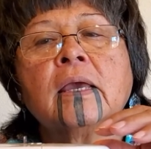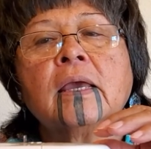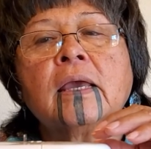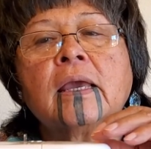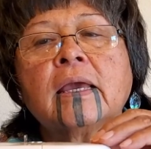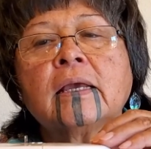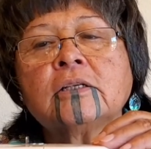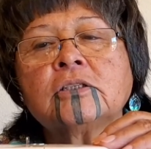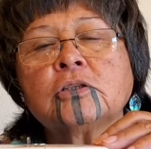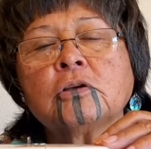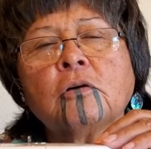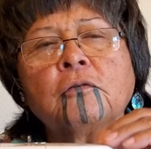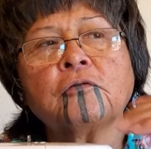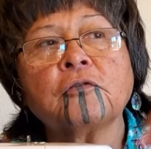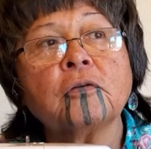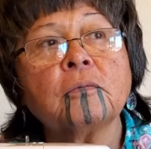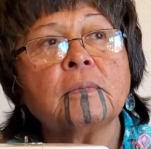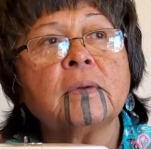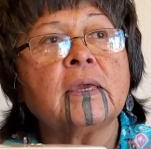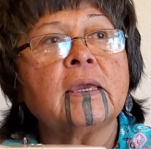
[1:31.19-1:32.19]
And so
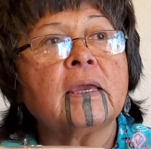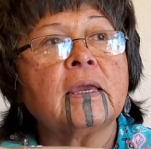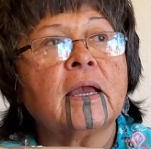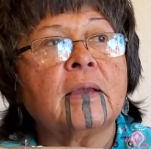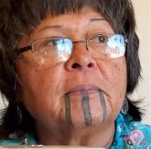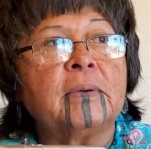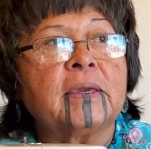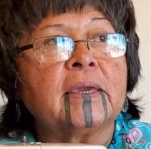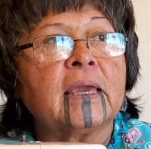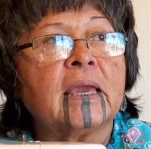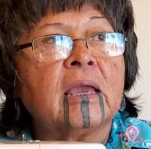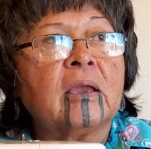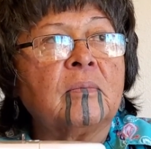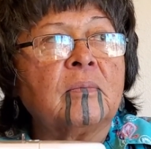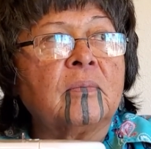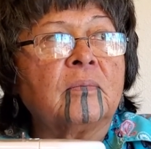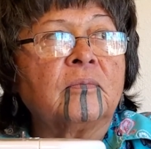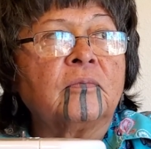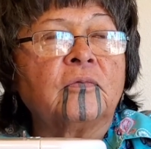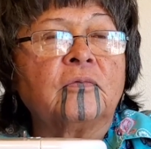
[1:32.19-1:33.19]
for me, I
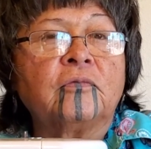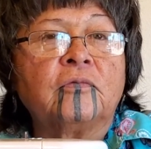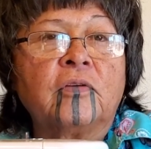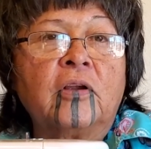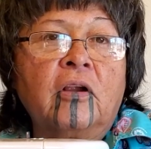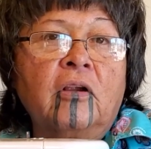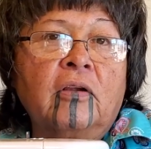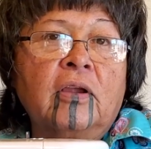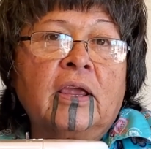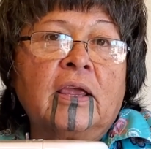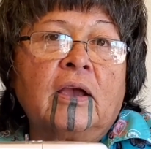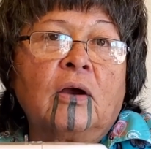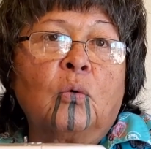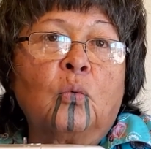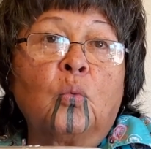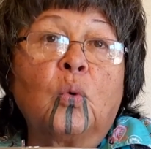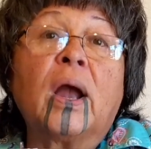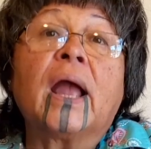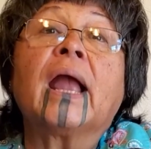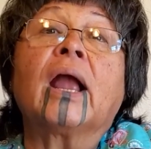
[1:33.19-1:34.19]
became very
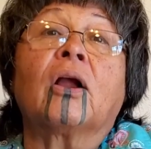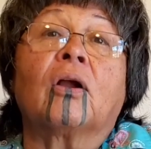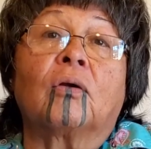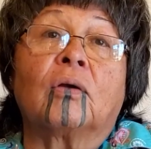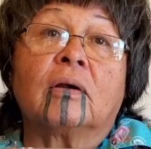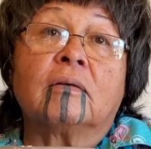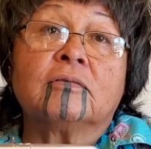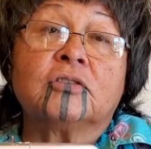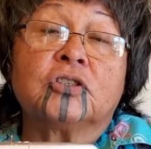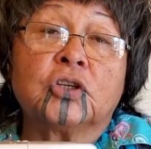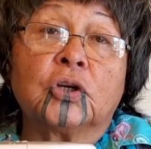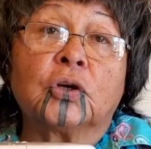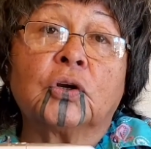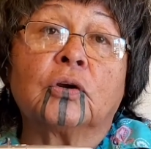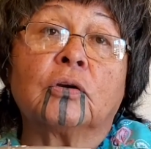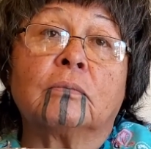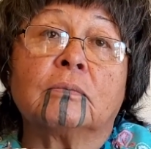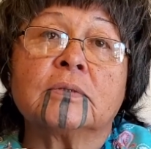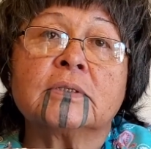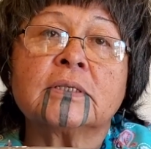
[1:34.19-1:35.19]
aware of
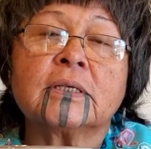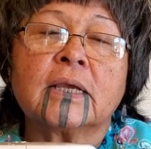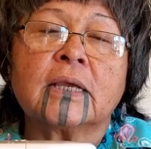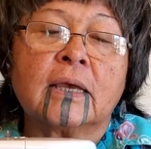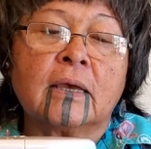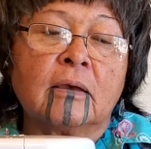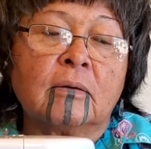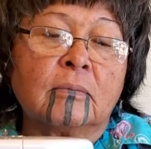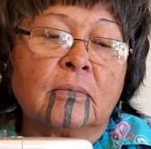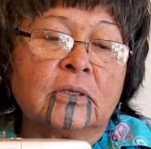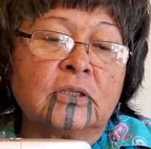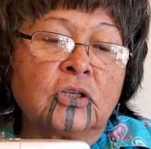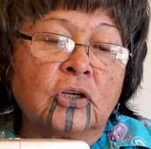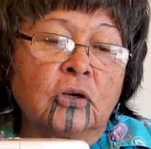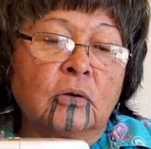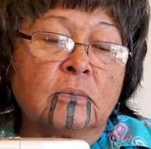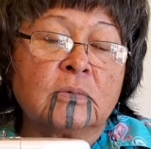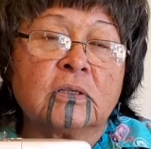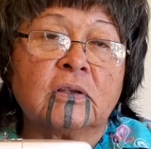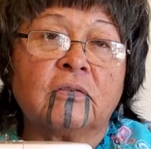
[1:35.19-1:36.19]
germs in
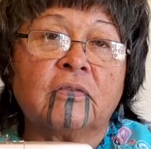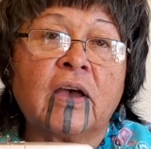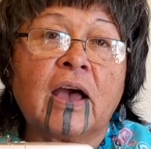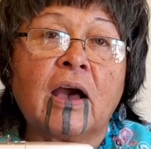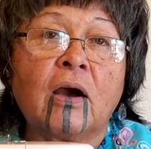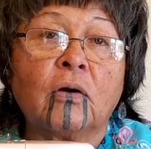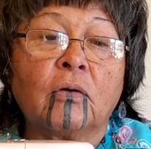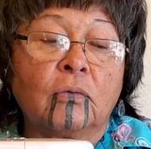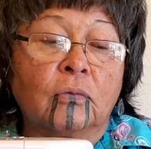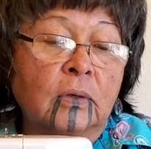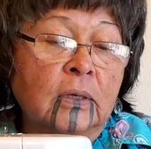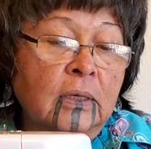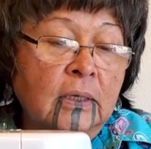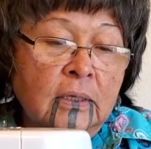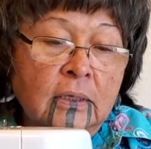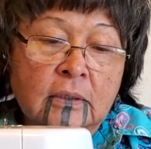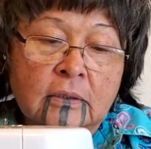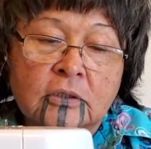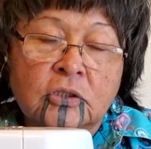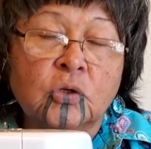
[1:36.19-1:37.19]
terms of how
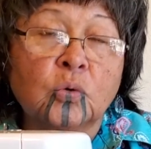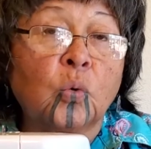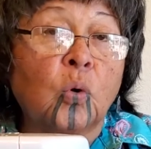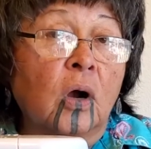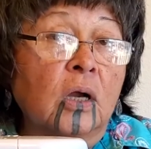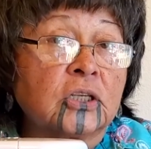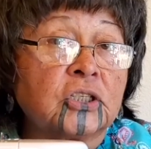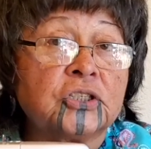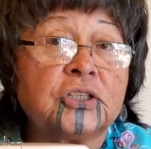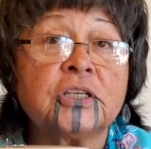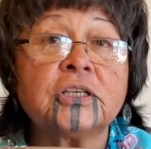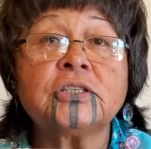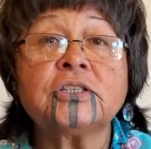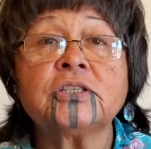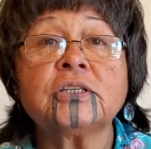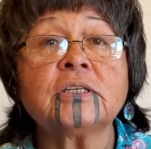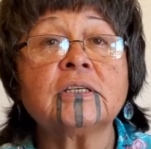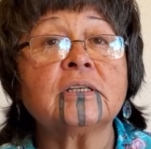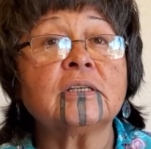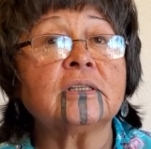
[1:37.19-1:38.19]
to wash
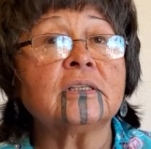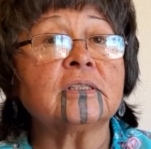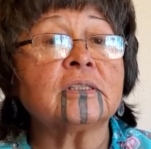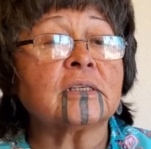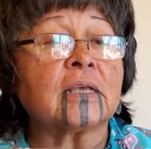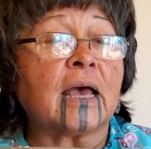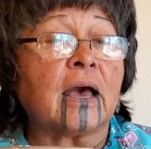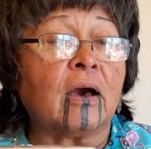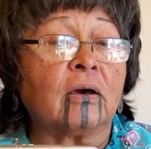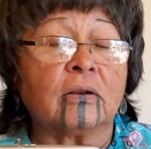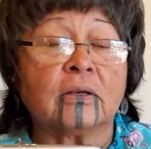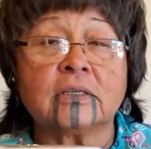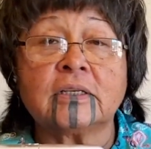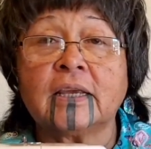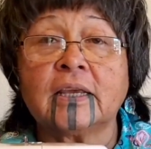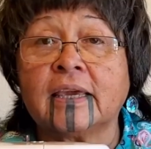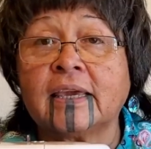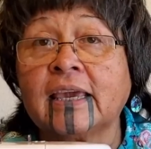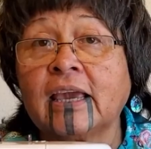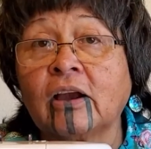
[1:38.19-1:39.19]
dishes, how to
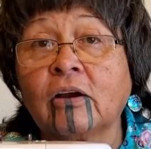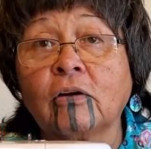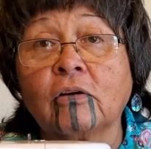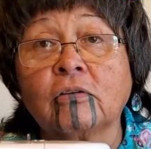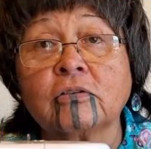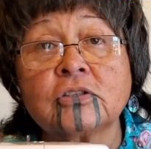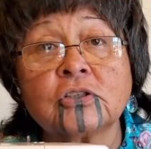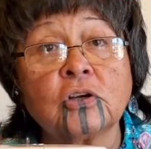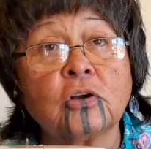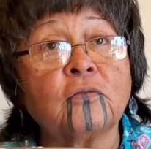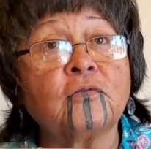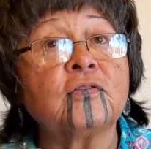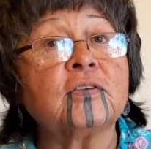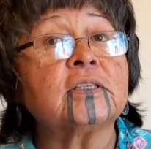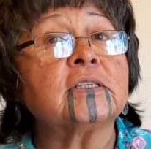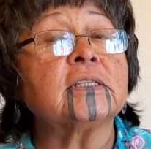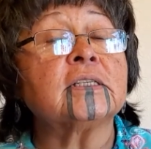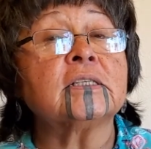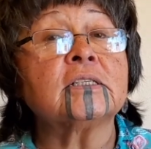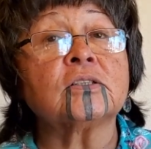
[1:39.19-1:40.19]
take care of
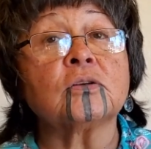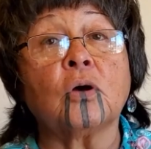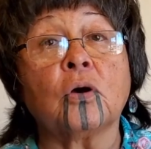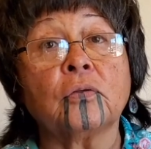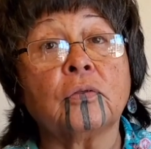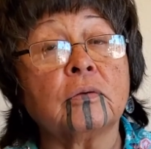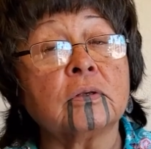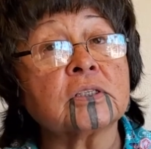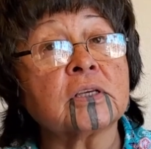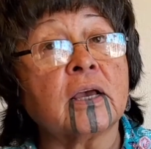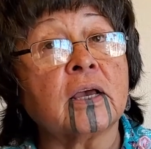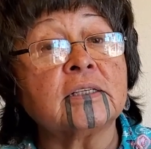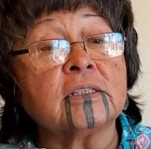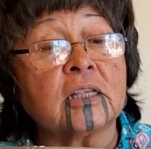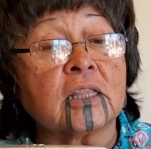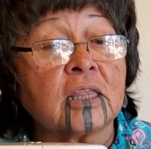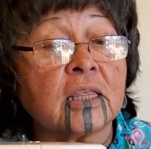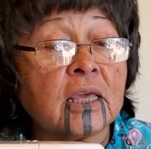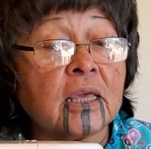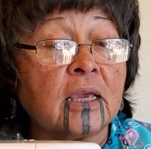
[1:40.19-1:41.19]
surfaces, all those kinds
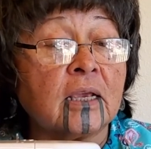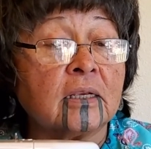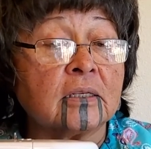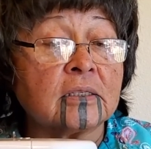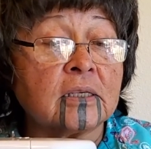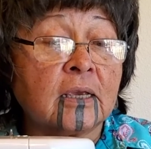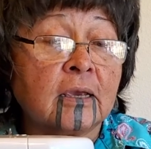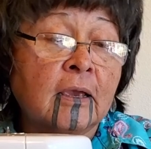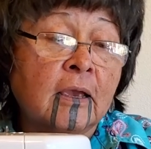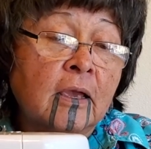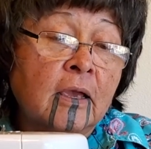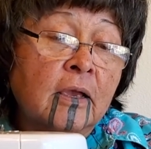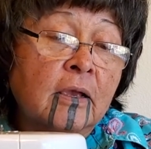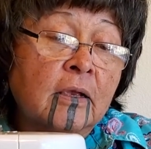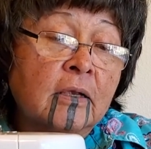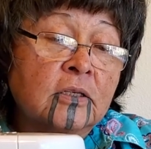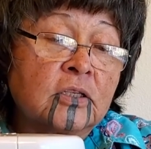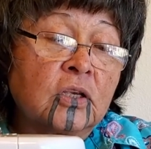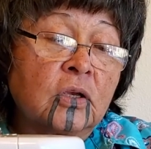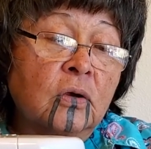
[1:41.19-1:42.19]
of things.
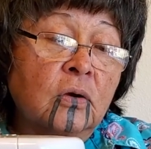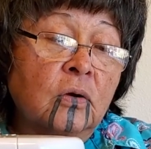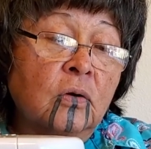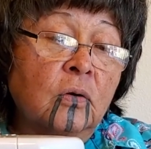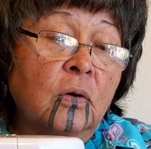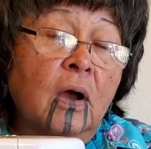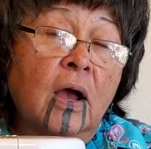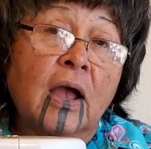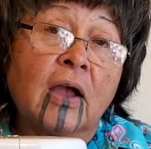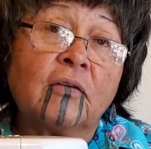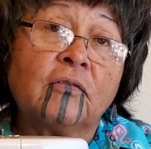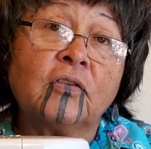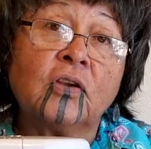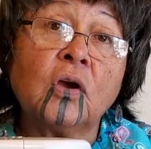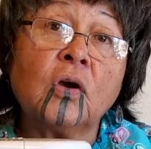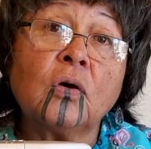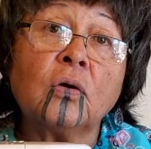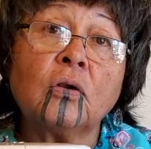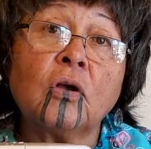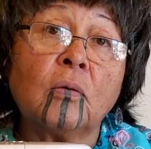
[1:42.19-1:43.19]
So I've
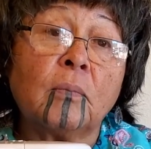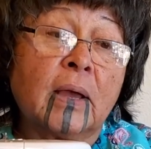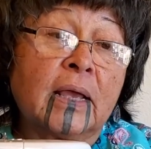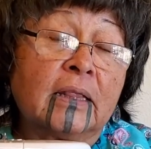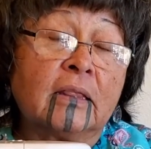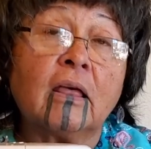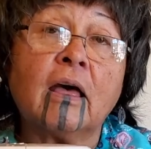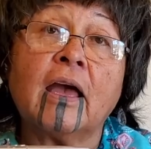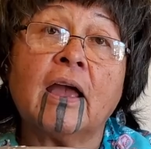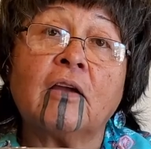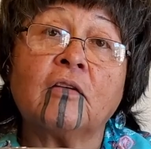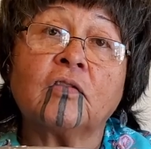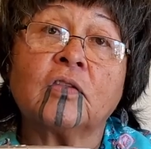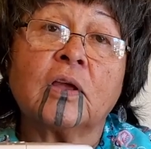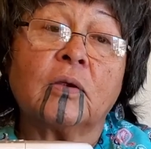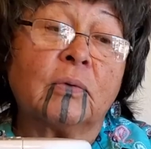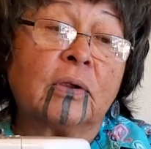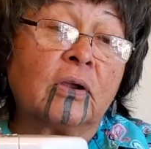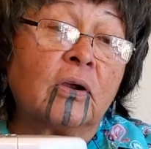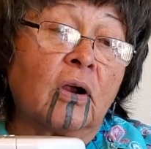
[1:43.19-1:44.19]
known all my life
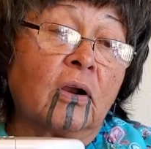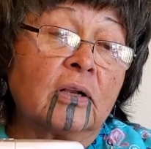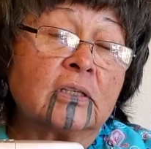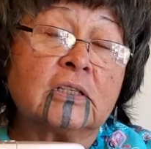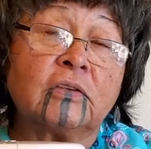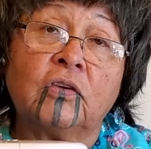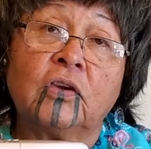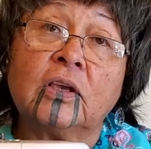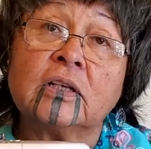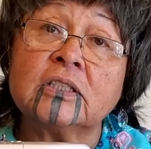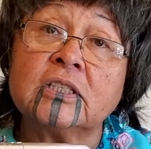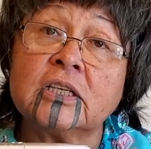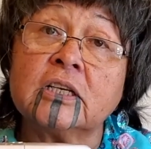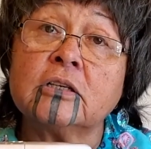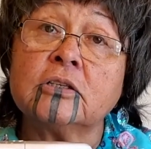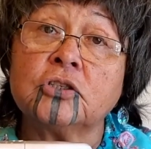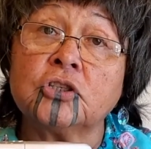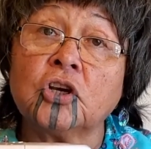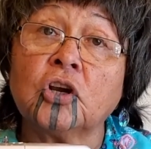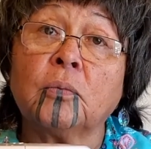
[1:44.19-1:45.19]
that regardless if you can see a
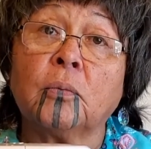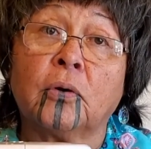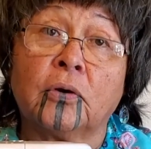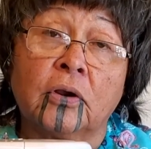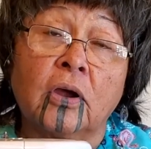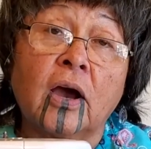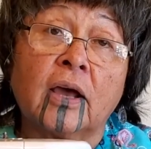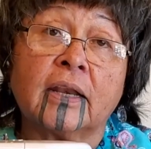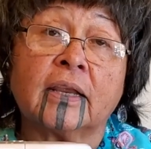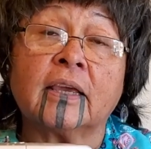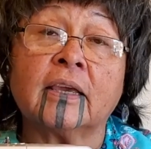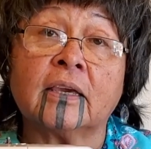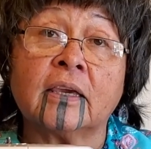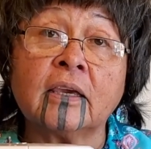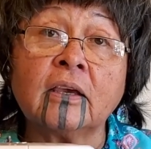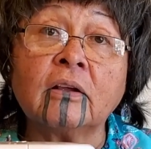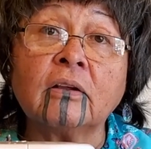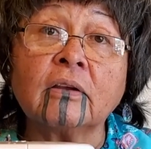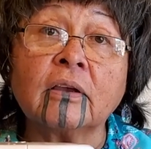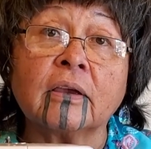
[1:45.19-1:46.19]
germ or not, it can
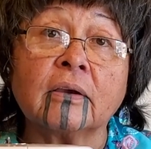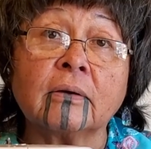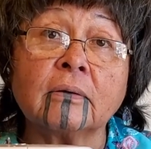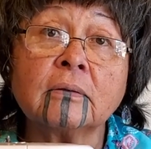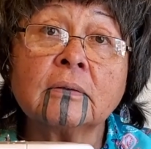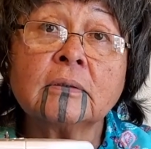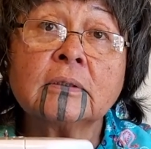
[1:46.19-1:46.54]
kill you.